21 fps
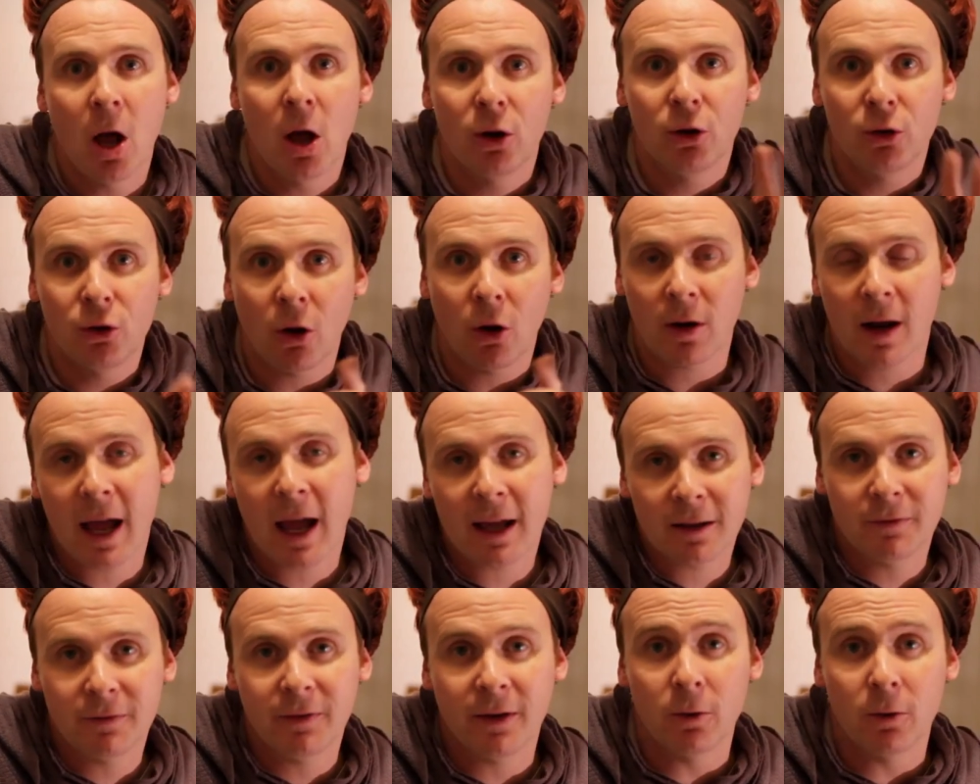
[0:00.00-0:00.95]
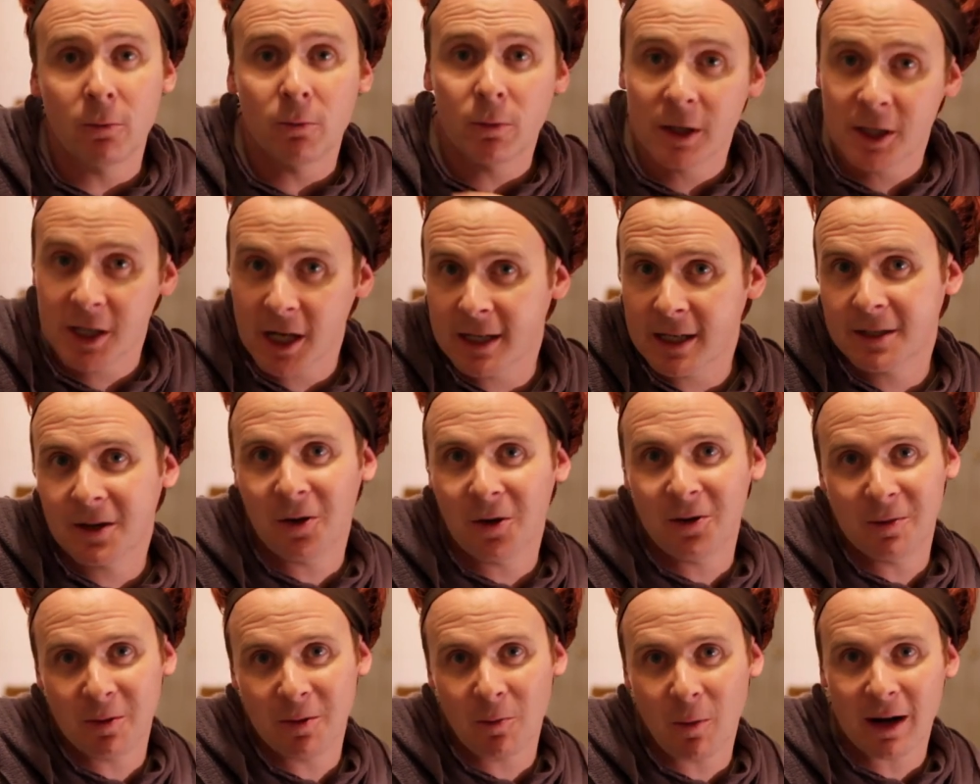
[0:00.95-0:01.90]
Not like the film, which is going
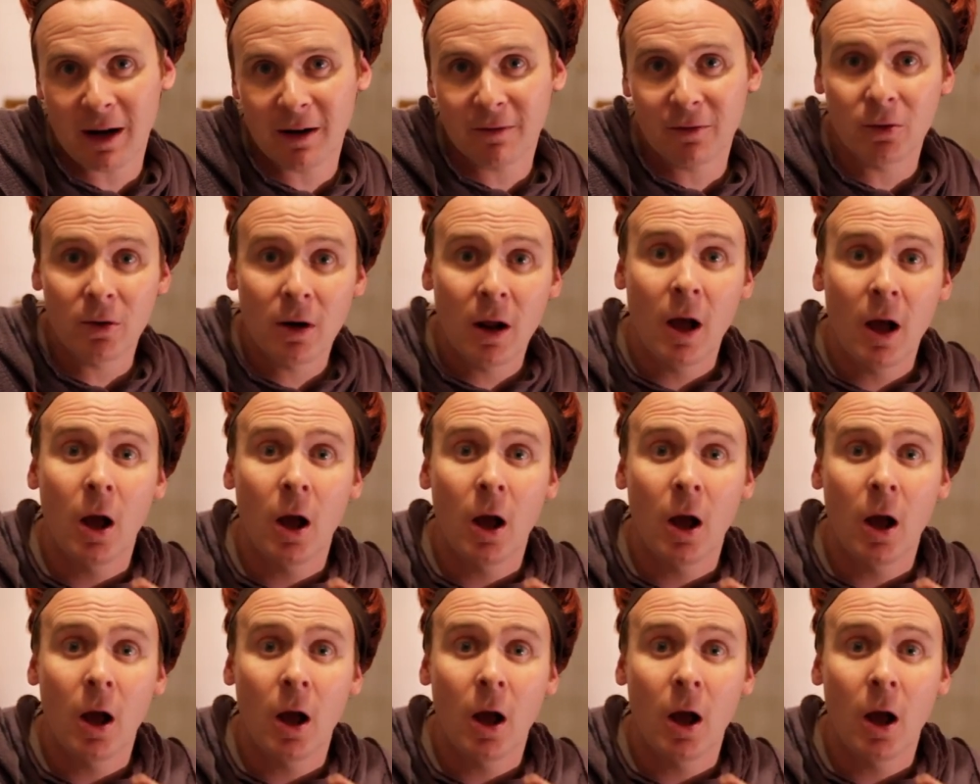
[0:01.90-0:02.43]
to be wonderful.